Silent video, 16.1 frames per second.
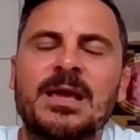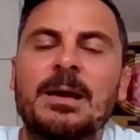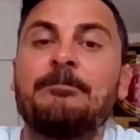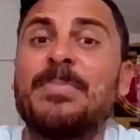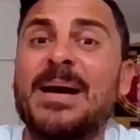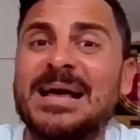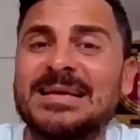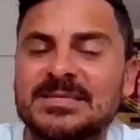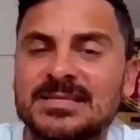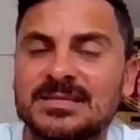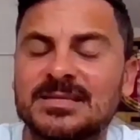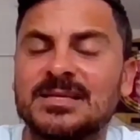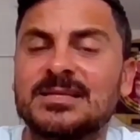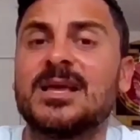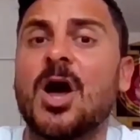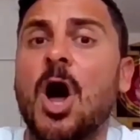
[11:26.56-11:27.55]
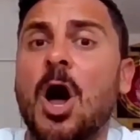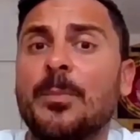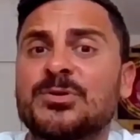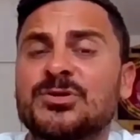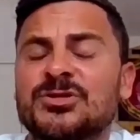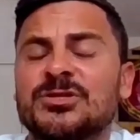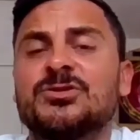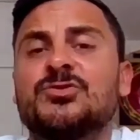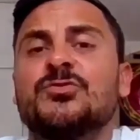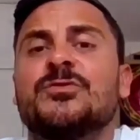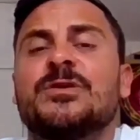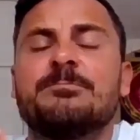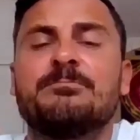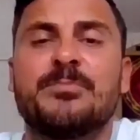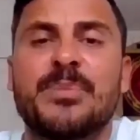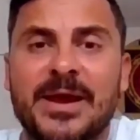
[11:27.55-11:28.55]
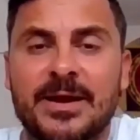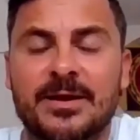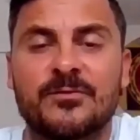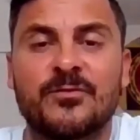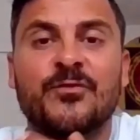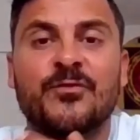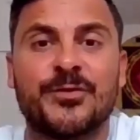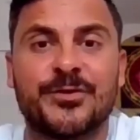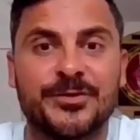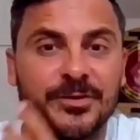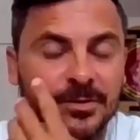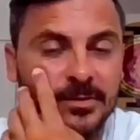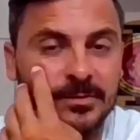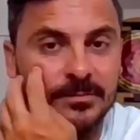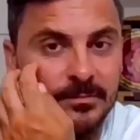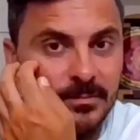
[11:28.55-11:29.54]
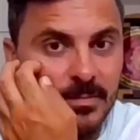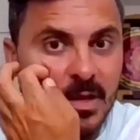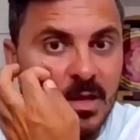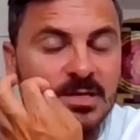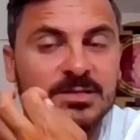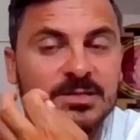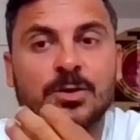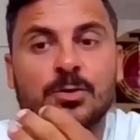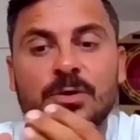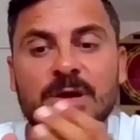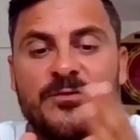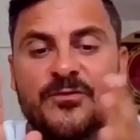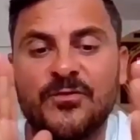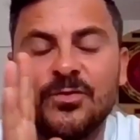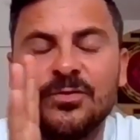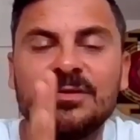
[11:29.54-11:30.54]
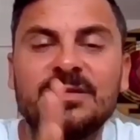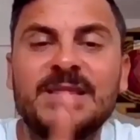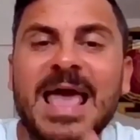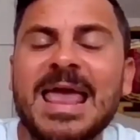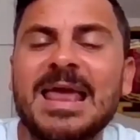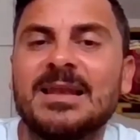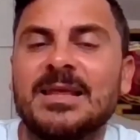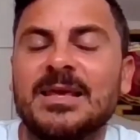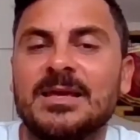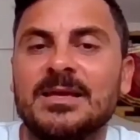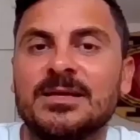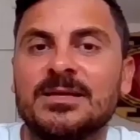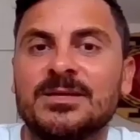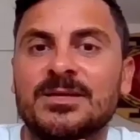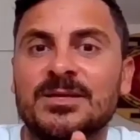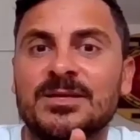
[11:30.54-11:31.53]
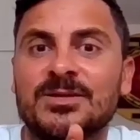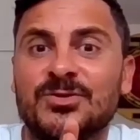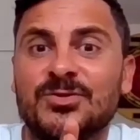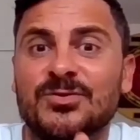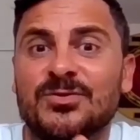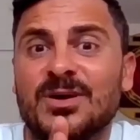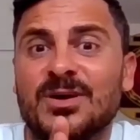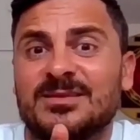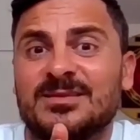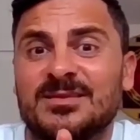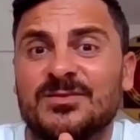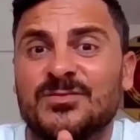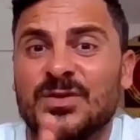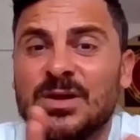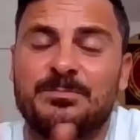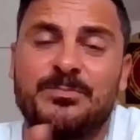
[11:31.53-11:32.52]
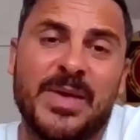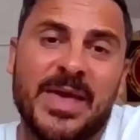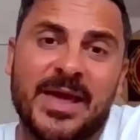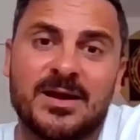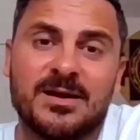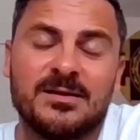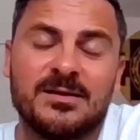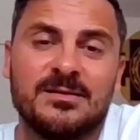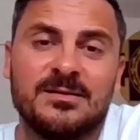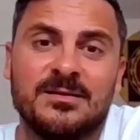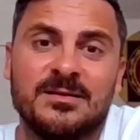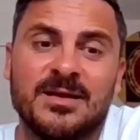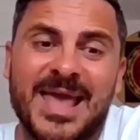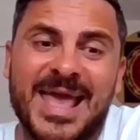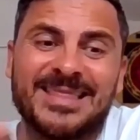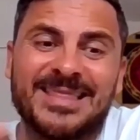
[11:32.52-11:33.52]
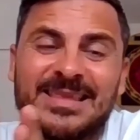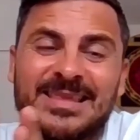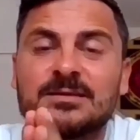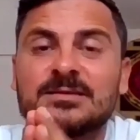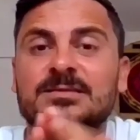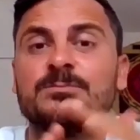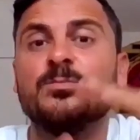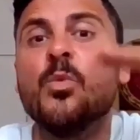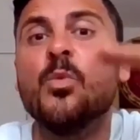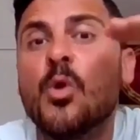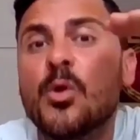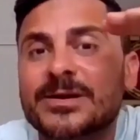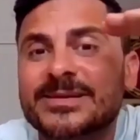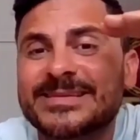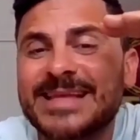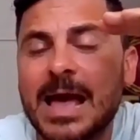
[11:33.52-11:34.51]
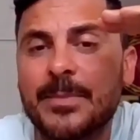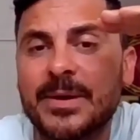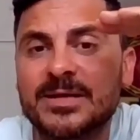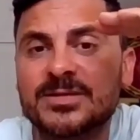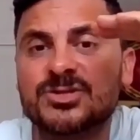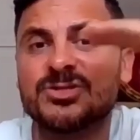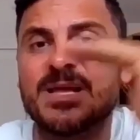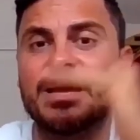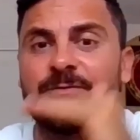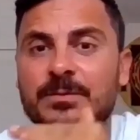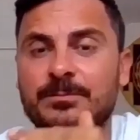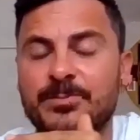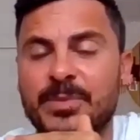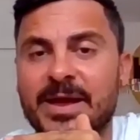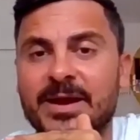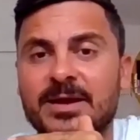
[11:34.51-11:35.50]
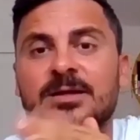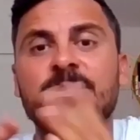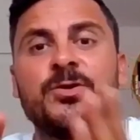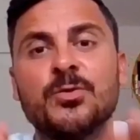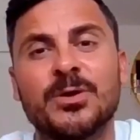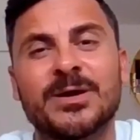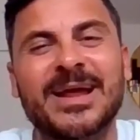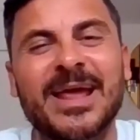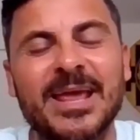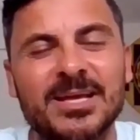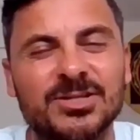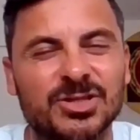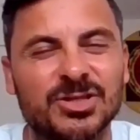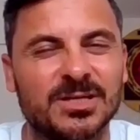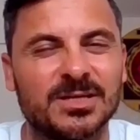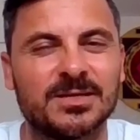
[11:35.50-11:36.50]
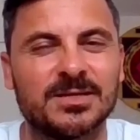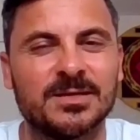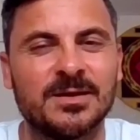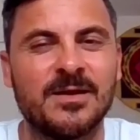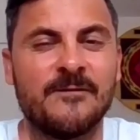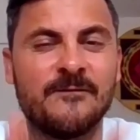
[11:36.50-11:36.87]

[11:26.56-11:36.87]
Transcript: capacity, the option to repair further. So if you daily do not repair, and there's more damage than repair, you are aging.